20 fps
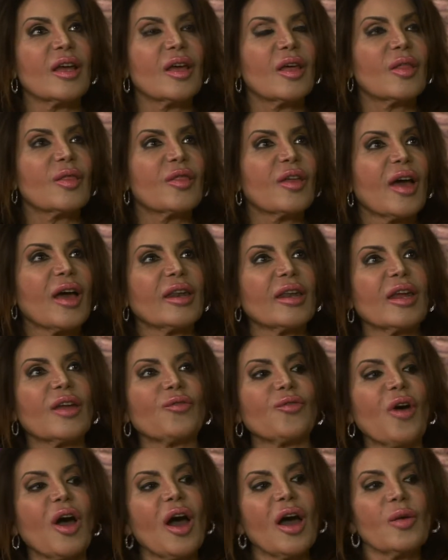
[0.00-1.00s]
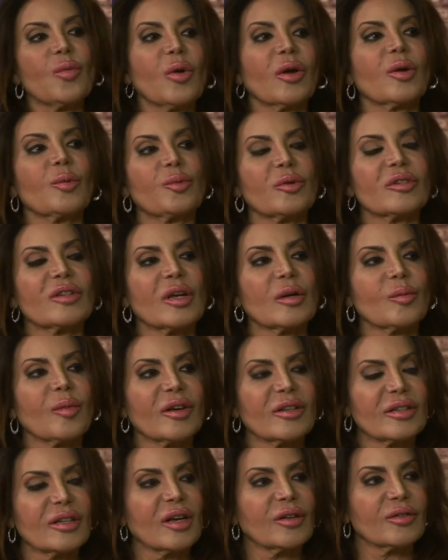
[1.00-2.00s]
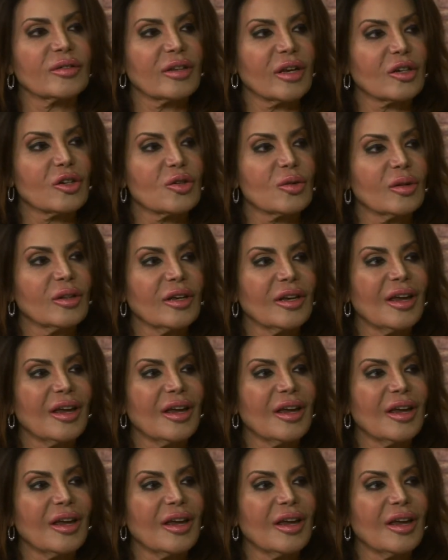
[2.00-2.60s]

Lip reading: that if I want to present myself sexually,